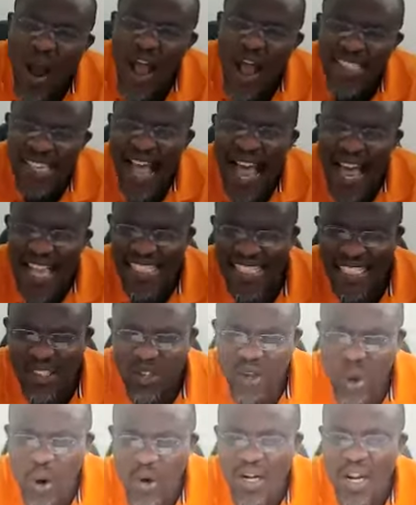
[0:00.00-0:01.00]
are asking
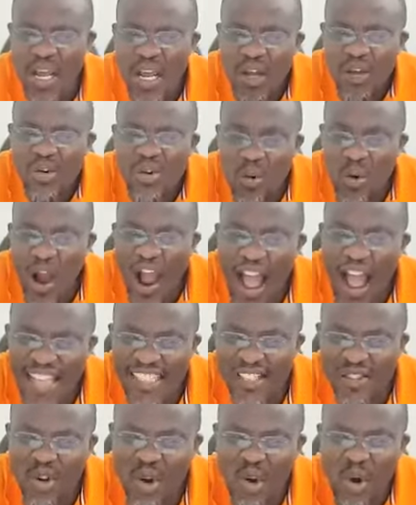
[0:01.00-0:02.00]
God, you are
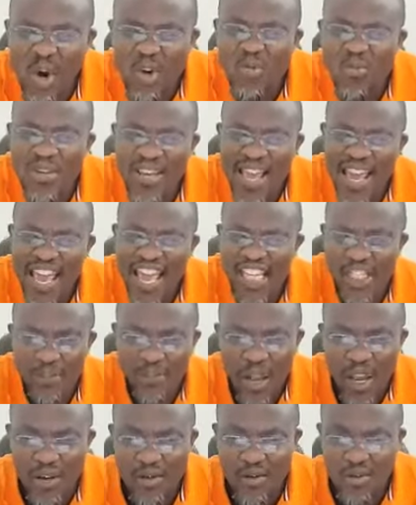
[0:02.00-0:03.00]
asking God, God will be
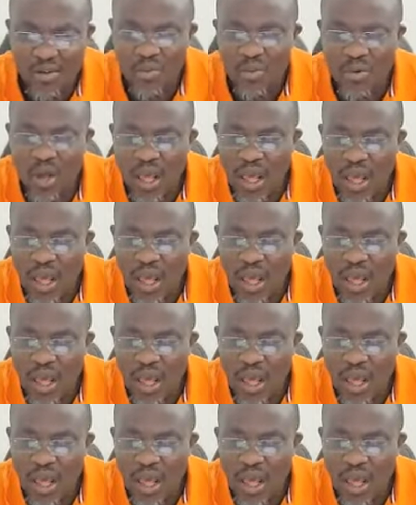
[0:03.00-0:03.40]
inspire you,